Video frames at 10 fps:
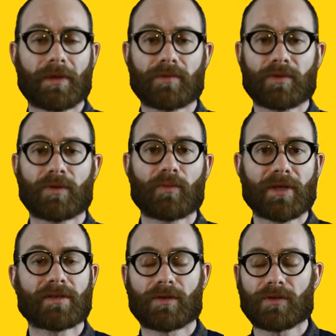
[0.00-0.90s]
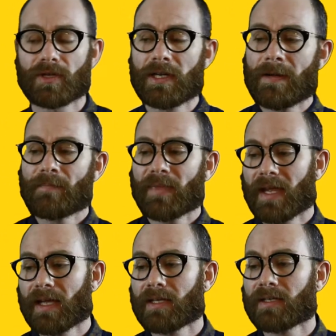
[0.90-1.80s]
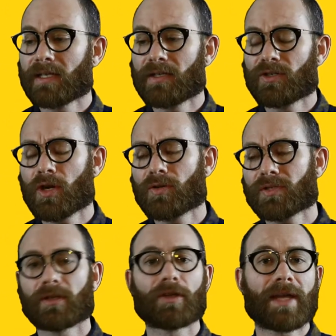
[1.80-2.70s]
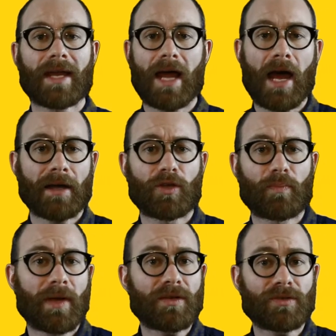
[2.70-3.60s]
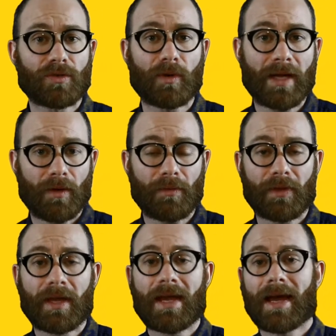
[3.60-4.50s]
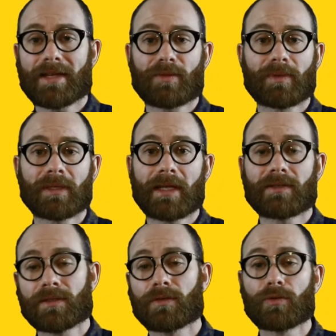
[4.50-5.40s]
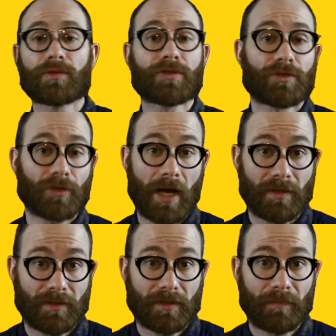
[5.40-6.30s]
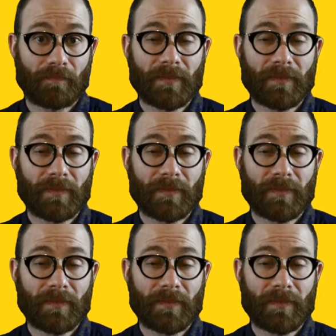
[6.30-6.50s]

He was doing research, and he chose to look at occupational health as it relates to stress.